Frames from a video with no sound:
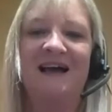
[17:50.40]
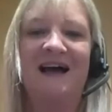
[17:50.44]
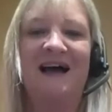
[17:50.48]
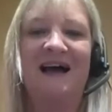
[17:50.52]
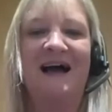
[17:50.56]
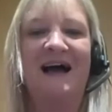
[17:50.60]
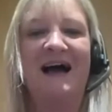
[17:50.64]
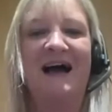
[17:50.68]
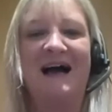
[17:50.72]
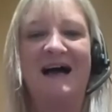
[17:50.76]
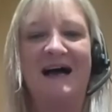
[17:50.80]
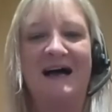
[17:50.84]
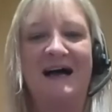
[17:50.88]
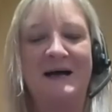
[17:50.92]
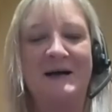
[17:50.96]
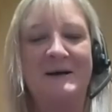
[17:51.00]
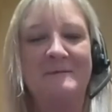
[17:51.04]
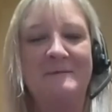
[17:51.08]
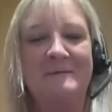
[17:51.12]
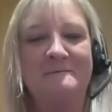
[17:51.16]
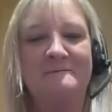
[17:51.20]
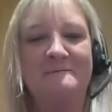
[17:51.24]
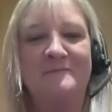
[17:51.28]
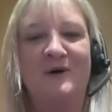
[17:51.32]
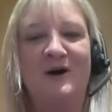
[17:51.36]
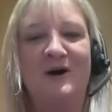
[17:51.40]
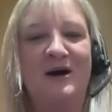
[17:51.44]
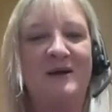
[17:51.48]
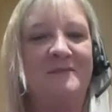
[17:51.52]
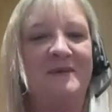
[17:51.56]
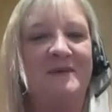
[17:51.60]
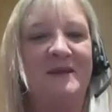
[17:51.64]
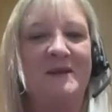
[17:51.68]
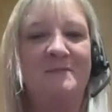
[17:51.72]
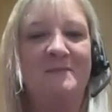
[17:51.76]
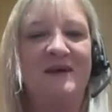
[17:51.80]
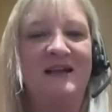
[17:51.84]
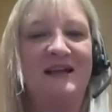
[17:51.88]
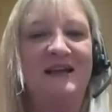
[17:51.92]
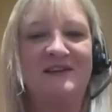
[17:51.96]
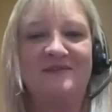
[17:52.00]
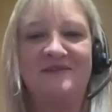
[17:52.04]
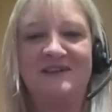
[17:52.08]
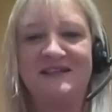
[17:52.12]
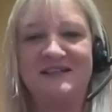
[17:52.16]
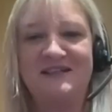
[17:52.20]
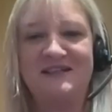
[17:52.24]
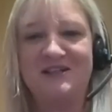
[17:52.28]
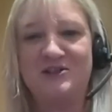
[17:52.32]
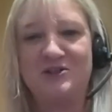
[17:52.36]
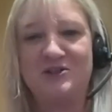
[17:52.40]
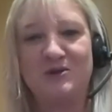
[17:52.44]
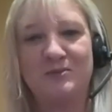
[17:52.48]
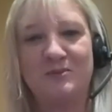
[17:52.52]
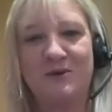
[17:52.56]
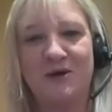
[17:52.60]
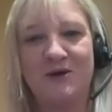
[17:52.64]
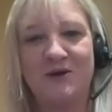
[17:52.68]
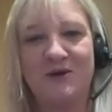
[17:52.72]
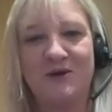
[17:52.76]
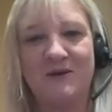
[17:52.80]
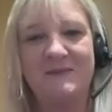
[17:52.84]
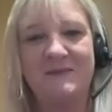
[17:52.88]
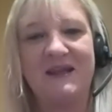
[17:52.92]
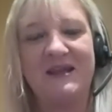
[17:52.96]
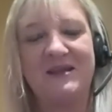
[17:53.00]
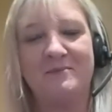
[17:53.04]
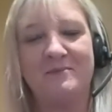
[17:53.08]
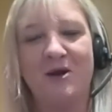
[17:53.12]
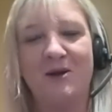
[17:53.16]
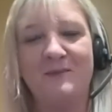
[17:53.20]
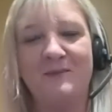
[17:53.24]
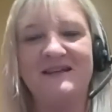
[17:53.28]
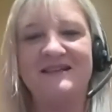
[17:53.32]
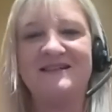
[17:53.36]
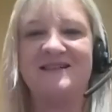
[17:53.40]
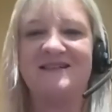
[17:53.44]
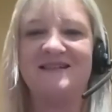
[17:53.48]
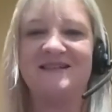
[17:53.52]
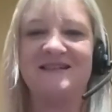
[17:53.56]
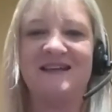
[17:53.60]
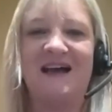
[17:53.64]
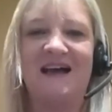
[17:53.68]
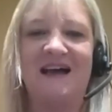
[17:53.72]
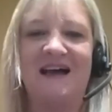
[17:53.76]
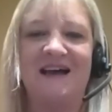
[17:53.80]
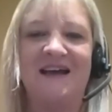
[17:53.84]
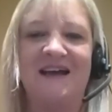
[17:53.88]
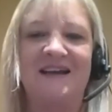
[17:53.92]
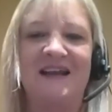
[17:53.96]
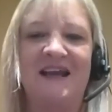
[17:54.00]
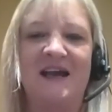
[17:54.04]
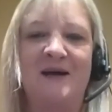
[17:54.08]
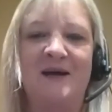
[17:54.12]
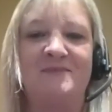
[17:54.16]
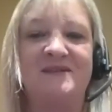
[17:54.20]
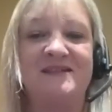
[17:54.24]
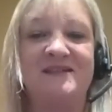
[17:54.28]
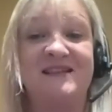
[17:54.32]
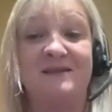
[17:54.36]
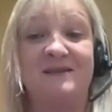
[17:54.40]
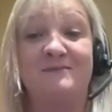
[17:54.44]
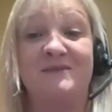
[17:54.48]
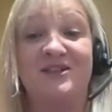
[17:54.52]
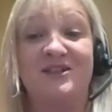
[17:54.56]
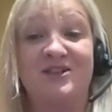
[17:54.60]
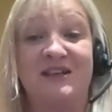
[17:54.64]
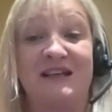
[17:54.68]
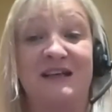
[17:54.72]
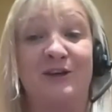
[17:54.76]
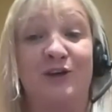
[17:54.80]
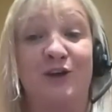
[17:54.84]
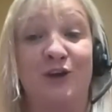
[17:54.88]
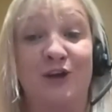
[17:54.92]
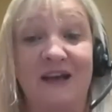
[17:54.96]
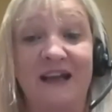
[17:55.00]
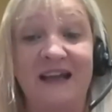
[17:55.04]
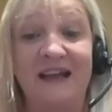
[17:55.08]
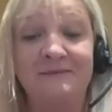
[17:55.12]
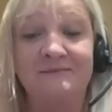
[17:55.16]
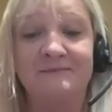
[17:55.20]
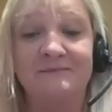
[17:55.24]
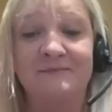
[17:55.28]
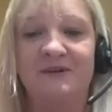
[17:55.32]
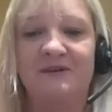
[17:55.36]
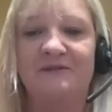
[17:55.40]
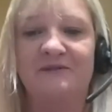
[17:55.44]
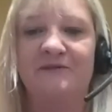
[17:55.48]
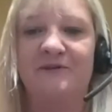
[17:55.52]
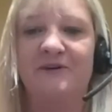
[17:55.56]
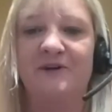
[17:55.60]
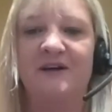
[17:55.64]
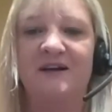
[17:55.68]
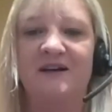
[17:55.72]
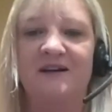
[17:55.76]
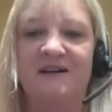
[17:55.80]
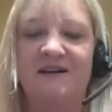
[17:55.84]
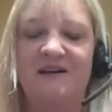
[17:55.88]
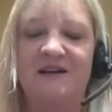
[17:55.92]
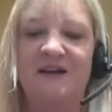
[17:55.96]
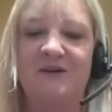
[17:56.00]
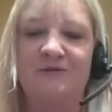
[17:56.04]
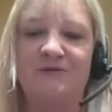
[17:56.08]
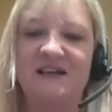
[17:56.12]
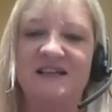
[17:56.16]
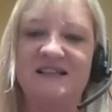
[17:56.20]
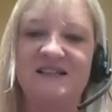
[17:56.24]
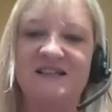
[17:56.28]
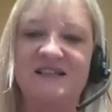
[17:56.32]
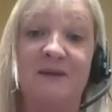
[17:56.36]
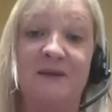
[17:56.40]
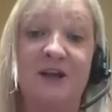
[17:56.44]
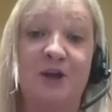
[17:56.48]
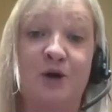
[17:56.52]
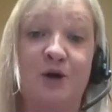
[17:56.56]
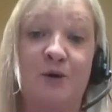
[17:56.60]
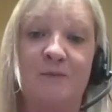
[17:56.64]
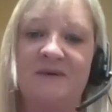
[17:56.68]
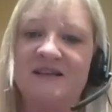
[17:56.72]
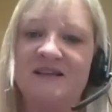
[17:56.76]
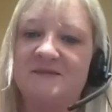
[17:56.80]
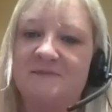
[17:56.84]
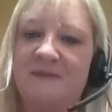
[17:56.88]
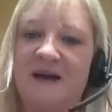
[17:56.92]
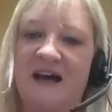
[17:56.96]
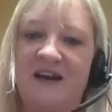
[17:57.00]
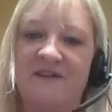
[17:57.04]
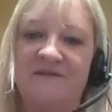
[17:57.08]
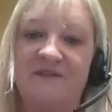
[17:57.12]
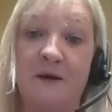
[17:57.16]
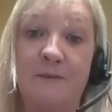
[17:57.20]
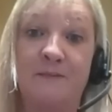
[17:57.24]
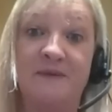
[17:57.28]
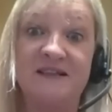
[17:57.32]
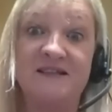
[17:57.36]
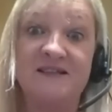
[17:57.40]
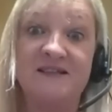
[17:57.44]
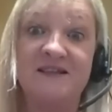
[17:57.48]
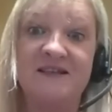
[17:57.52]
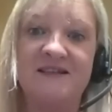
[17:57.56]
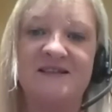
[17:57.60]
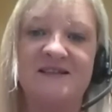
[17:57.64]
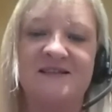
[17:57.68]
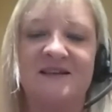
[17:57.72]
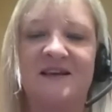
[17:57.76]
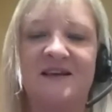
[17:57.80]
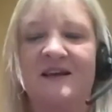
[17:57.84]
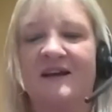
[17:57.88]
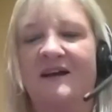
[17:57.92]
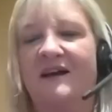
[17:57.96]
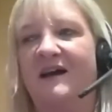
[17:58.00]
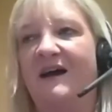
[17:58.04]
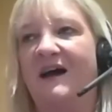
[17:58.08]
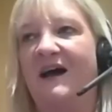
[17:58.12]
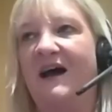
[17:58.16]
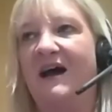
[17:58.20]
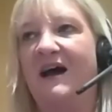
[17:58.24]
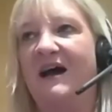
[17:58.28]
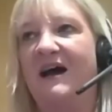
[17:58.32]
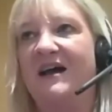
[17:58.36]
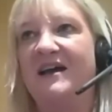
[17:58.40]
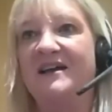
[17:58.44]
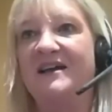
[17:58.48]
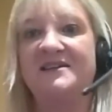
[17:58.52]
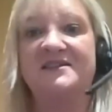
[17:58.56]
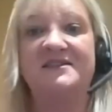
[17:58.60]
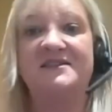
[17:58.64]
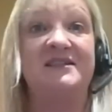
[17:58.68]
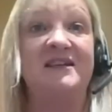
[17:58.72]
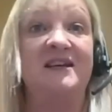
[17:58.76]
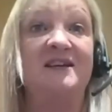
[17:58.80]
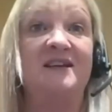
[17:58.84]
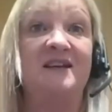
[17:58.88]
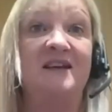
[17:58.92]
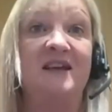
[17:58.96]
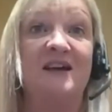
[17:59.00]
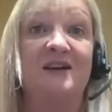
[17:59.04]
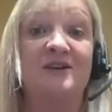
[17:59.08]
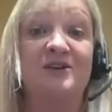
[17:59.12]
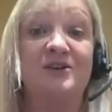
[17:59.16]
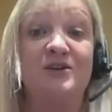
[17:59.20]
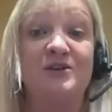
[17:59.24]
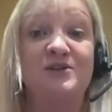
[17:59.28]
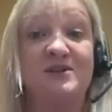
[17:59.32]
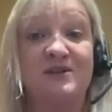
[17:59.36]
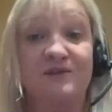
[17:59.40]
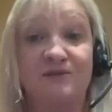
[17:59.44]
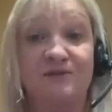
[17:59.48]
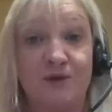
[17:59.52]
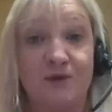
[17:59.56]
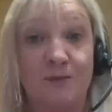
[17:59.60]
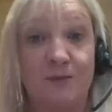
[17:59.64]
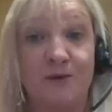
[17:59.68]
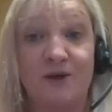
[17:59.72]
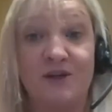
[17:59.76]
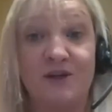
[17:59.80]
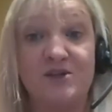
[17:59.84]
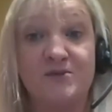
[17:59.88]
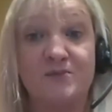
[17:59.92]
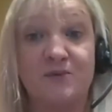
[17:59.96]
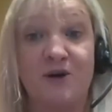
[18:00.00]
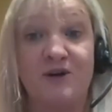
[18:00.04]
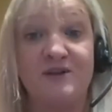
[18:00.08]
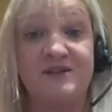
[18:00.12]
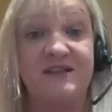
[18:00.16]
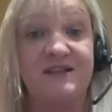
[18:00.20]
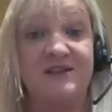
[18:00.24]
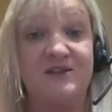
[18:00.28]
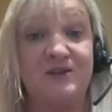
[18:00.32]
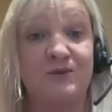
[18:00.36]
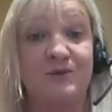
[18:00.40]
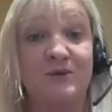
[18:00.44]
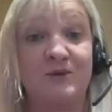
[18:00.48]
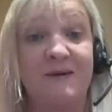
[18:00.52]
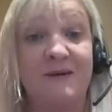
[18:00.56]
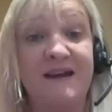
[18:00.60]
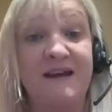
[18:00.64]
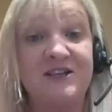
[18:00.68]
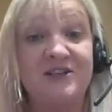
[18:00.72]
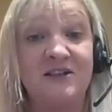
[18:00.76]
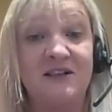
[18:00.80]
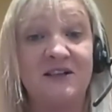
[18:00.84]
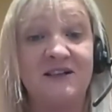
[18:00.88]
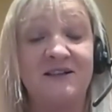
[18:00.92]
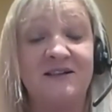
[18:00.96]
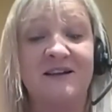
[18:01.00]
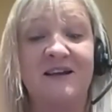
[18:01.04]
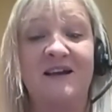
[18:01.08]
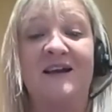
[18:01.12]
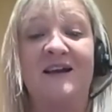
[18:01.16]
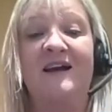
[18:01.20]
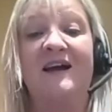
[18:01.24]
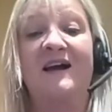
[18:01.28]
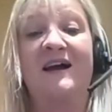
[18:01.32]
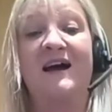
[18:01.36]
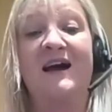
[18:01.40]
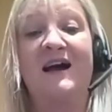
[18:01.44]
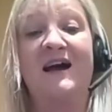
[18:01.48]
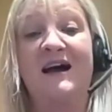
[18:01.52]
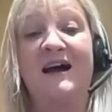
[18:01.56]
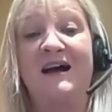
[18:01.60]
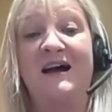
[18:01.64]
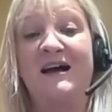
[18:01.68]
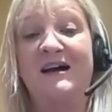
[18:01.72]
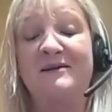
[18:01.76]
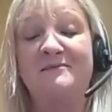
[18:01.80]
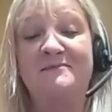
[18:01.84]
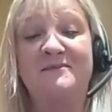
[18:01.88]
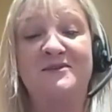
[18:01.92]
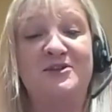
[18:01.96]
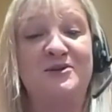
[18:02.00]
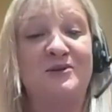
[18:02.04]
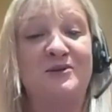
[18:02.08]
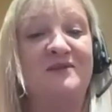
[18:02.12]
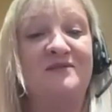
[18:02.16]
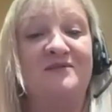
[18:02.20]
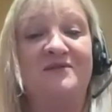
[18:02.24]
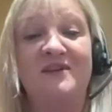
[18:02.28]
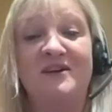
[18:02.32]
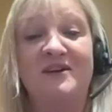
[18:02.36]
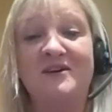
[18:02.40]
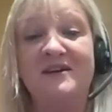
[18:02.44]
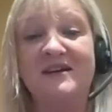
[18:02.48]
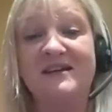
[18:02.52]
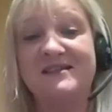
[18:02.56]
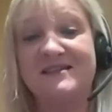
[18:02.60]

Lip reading: I'm in the middle of a digital program at the moment encompassing machine learning for a reasonably complex part of our business, extending our use of robotics process automation, doing various